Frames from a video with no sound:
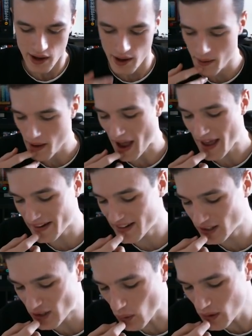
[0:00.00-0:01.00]
I
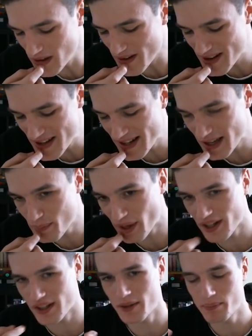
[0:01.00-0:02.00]
don't need it,
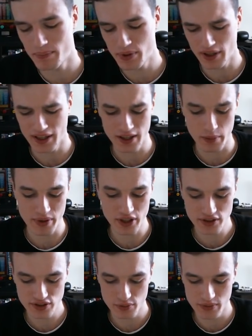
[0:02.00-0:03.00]
but it
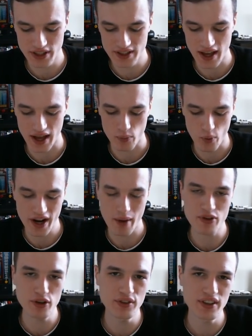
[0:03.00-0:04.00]
appears to me that when
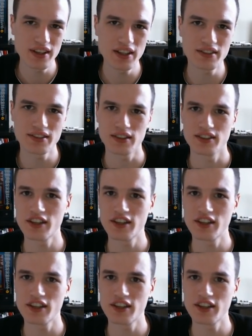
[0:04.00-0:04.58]
I'm using it,